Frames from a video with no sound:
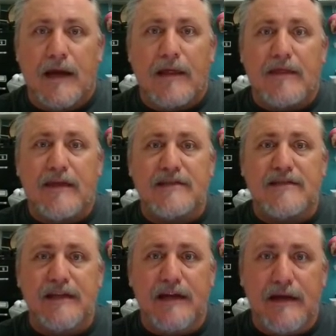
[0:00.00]

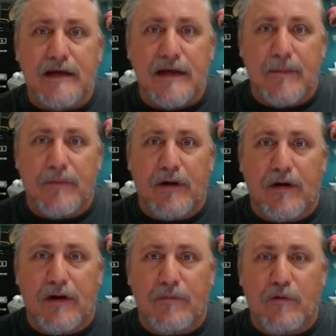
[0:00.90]
This
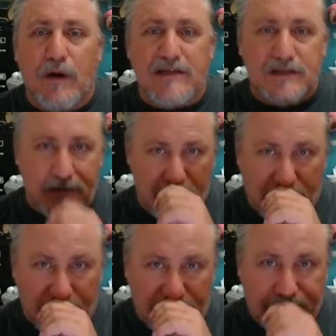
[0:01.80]
Imperium quest,
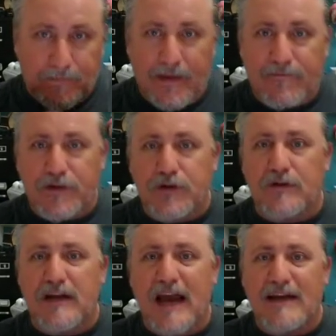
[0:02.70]
if you do
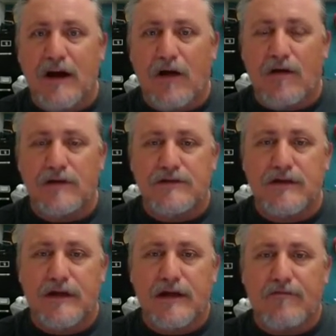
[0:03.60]
the $9
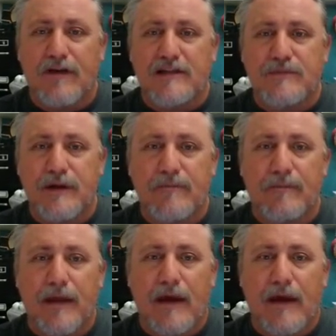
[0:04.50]
investment,